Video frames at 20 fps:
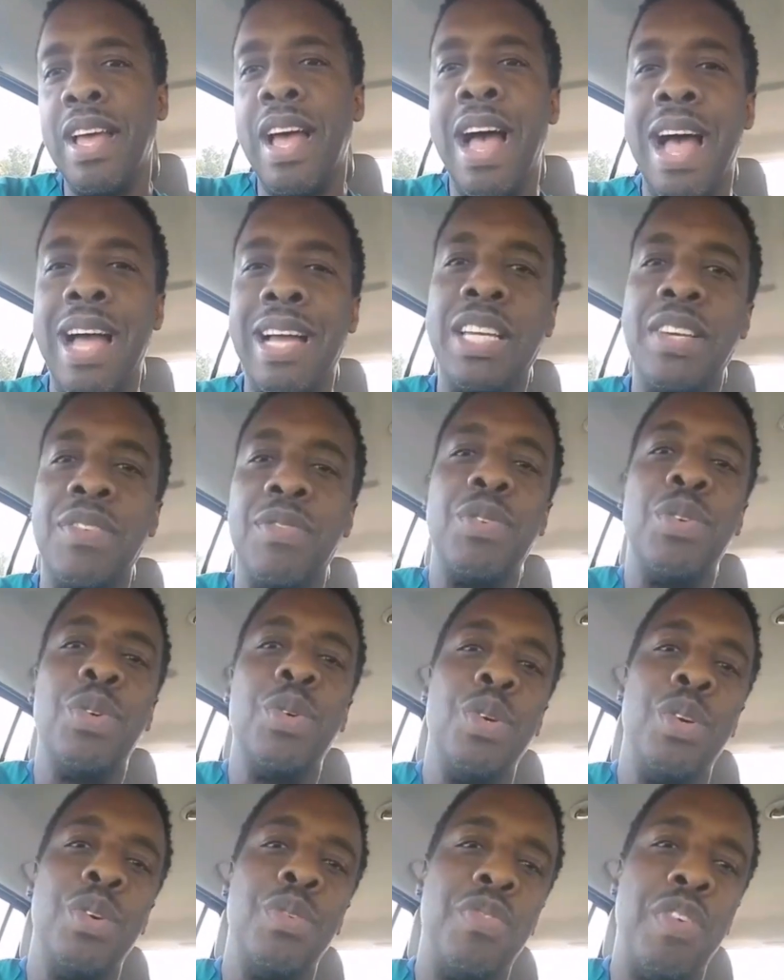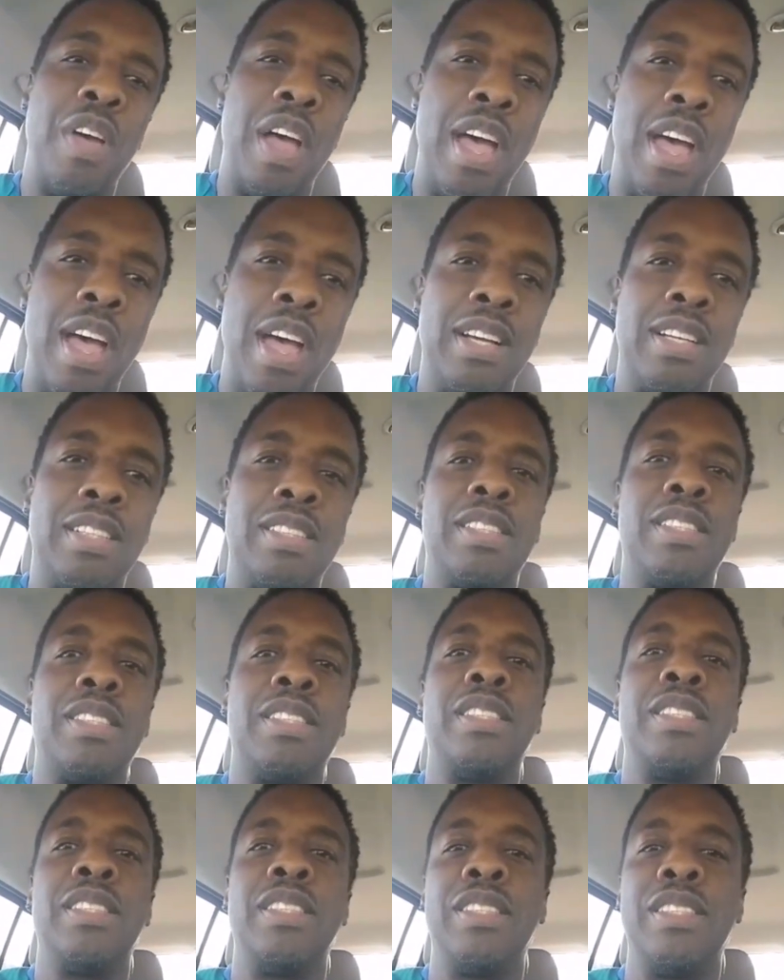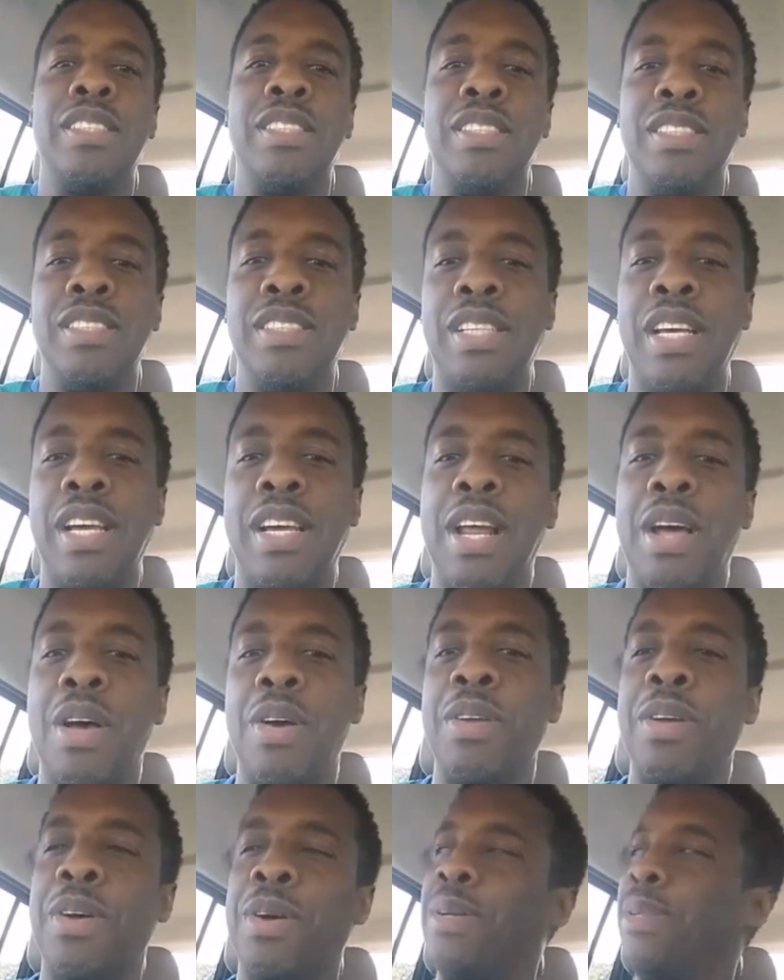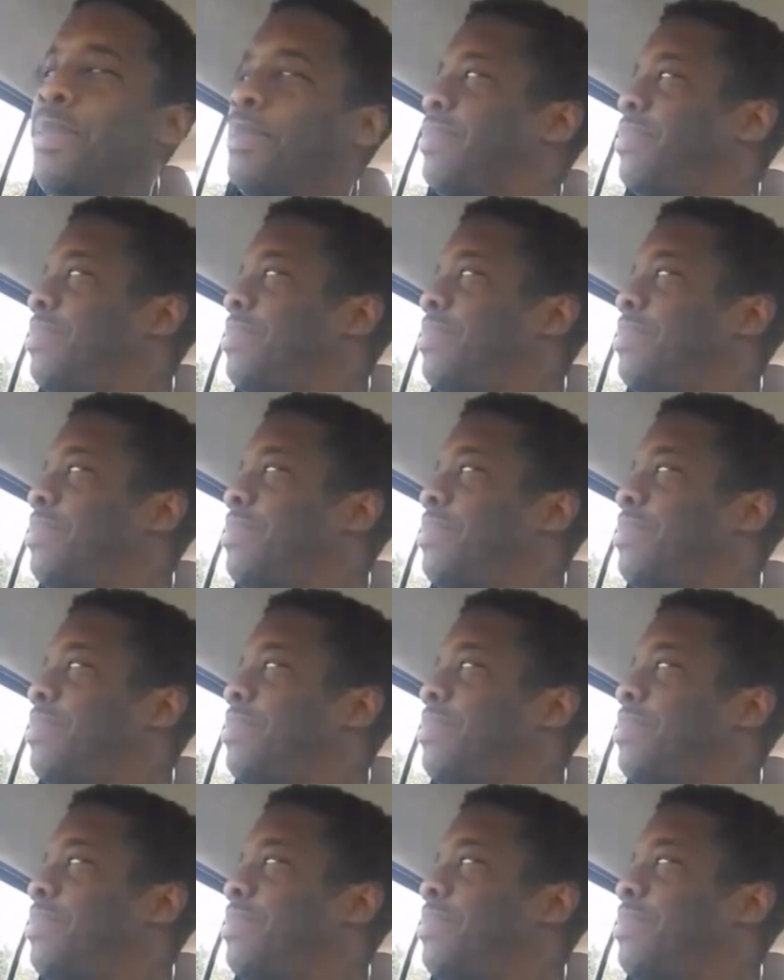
I give you the facts. Check it out, y'all.